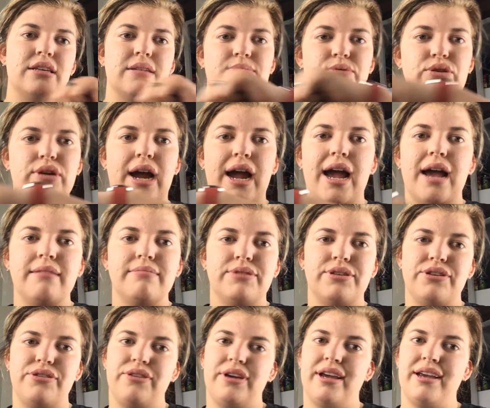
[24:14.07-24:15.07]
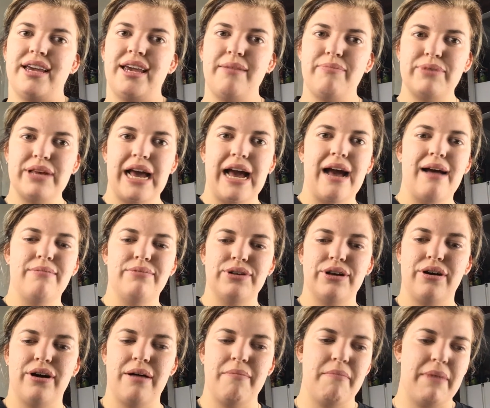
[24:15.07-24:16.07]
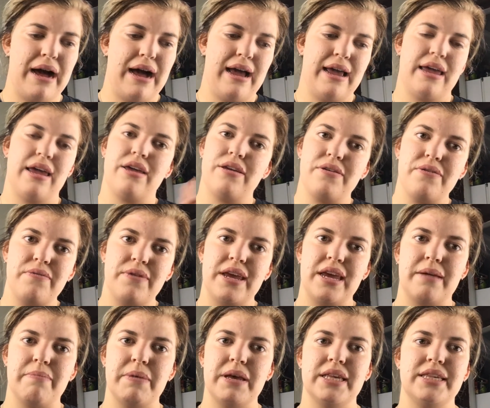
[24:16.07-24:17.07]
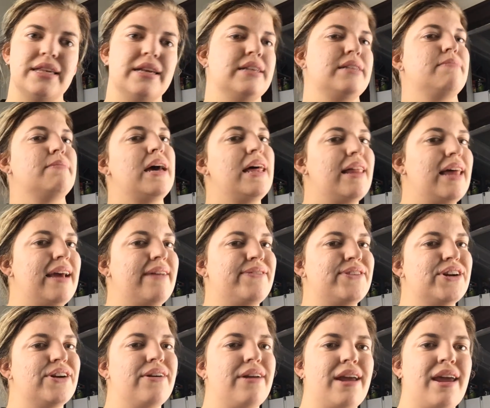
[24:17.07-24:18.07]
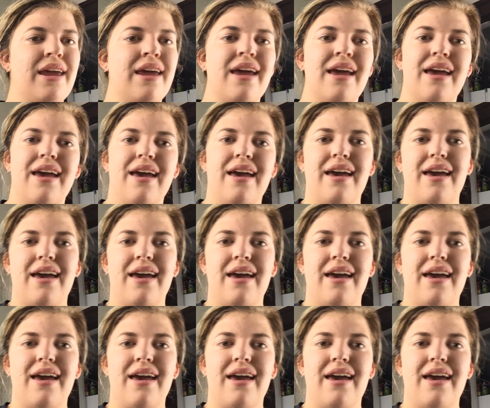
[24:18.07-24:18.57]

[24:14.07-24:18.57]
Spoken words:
subscribe so you can keep tabs on my Younique business, my life journey,